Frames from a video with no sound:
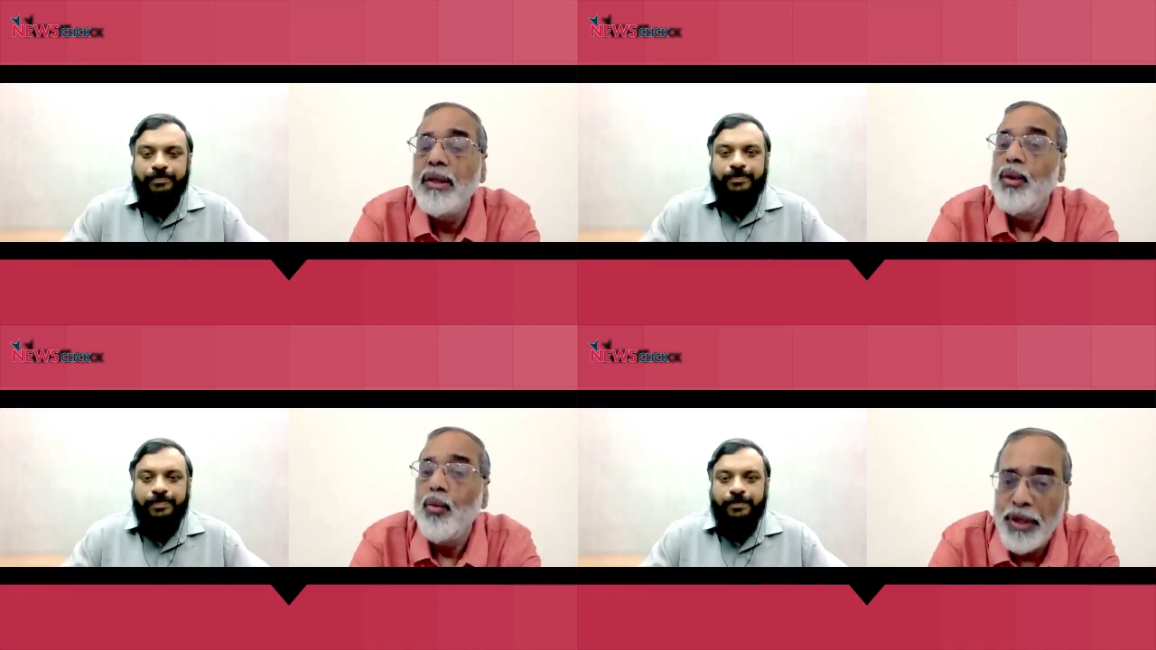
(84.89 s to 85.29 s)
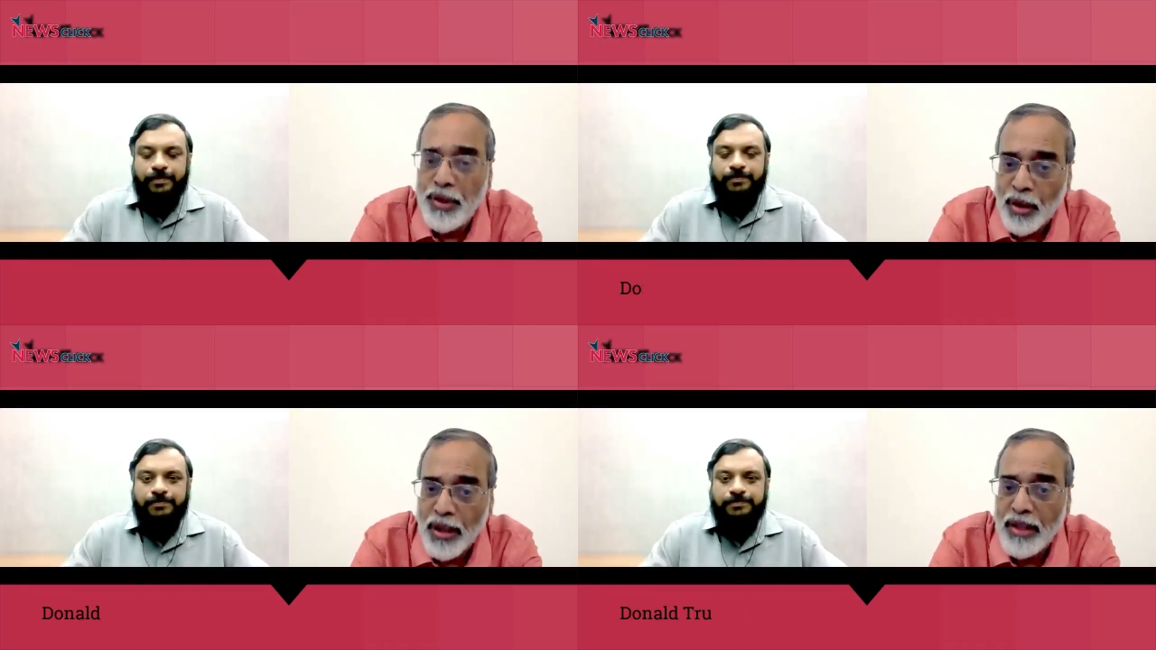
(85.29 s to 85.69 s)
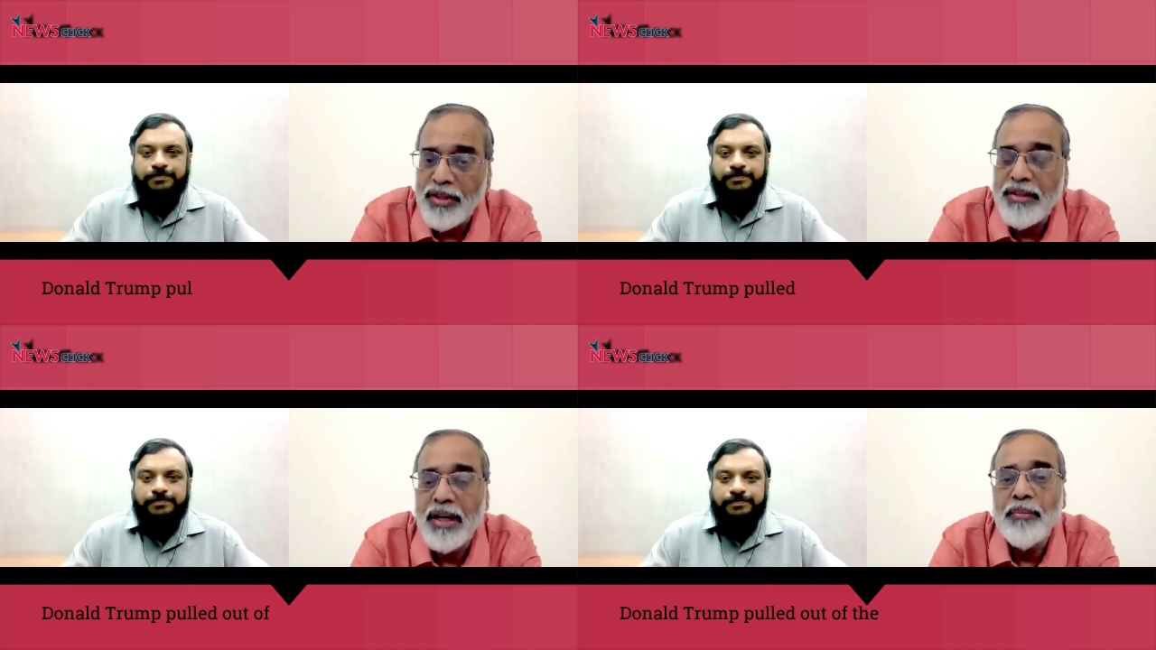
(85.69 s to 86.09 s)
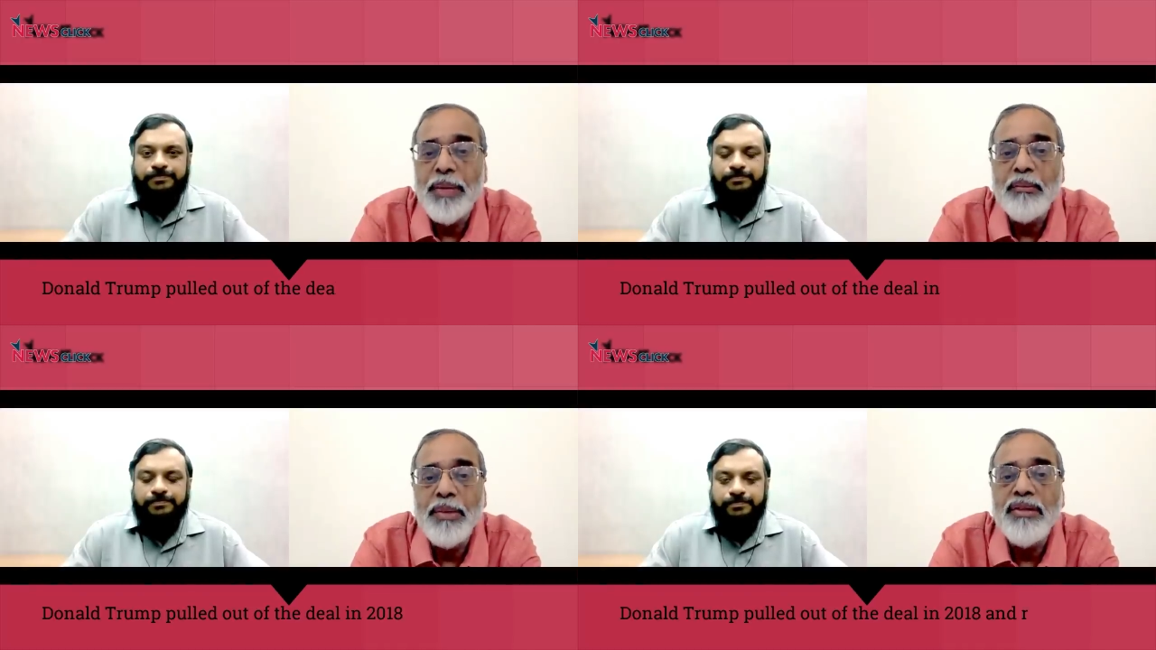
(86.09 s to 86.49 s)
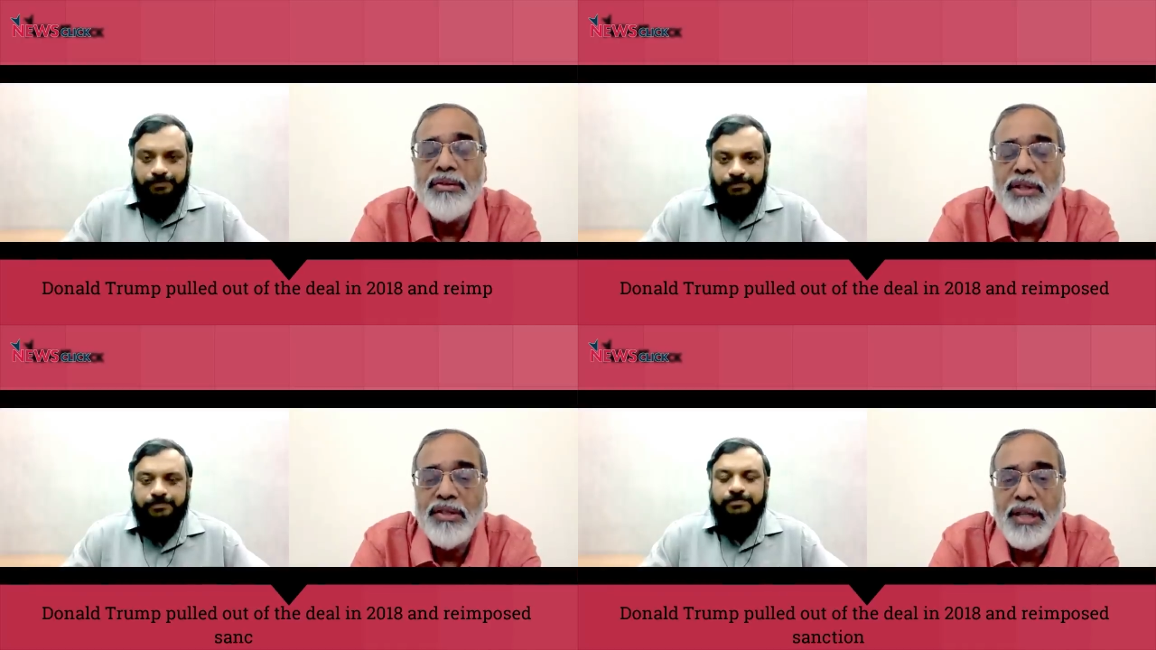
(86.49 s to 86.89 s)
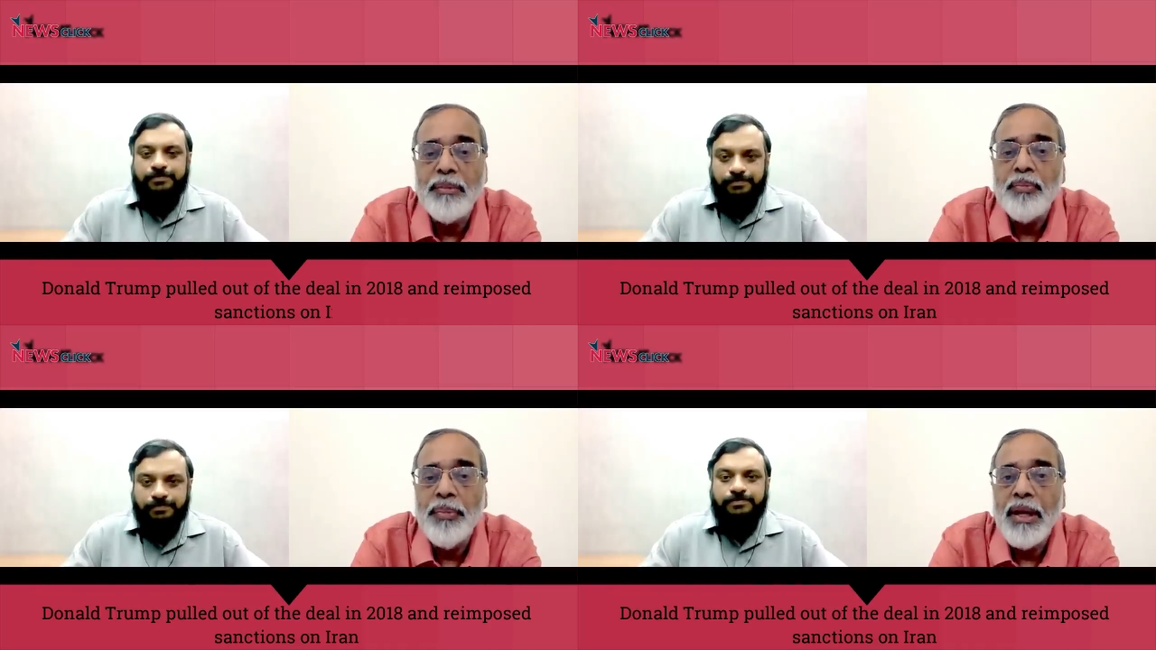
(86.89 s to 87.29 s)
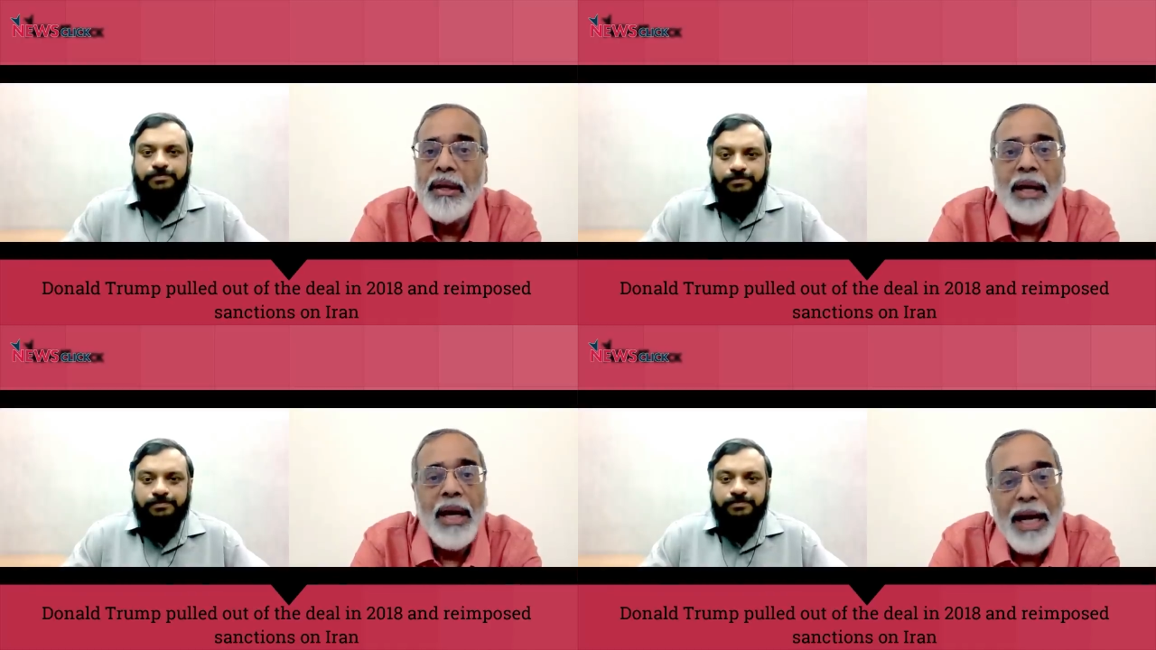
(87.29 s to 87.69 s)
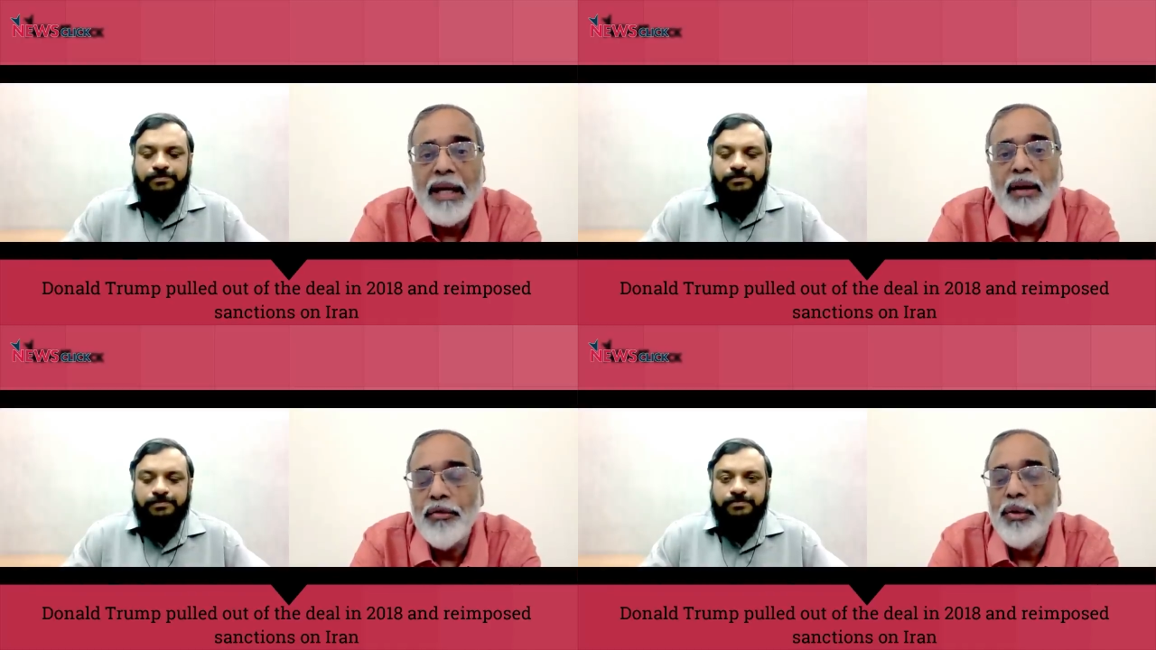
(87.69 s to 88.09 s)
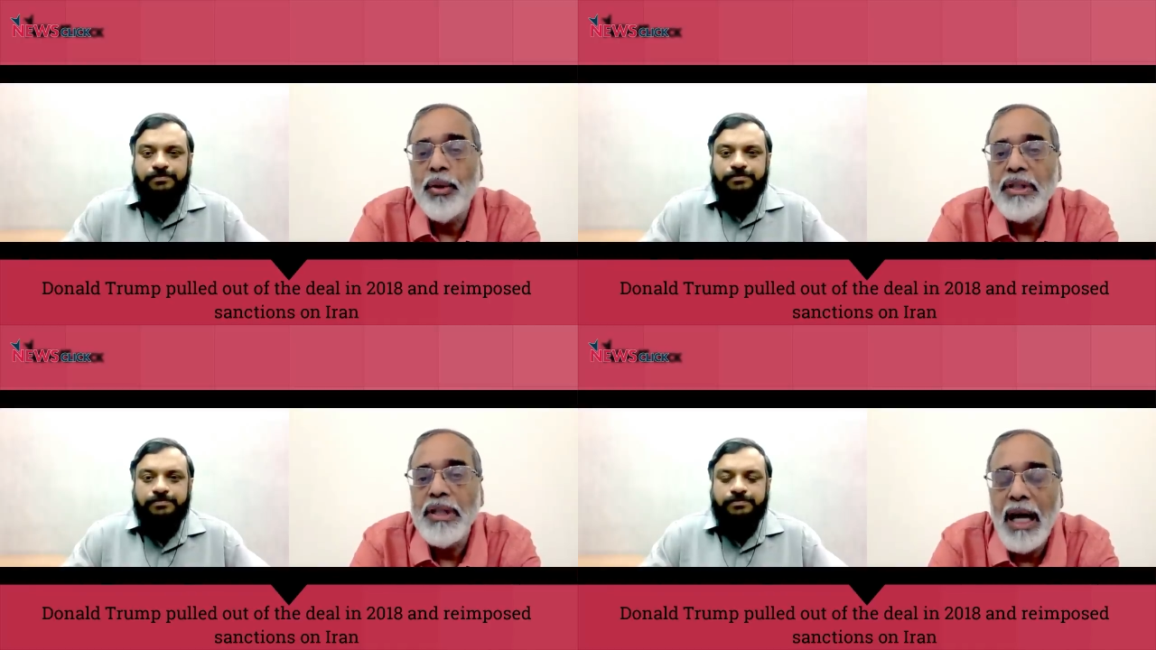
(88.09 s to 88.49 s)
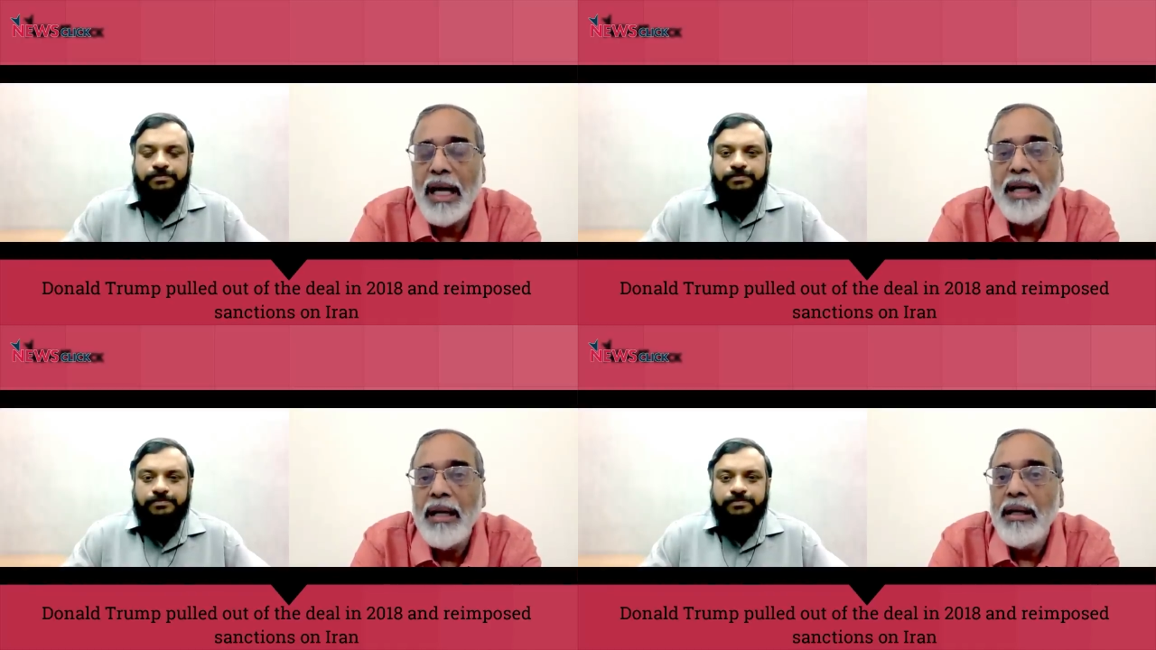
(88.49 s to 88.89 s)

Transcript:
Speaker 1: Withdrawal of the Trump administration, and of course Iran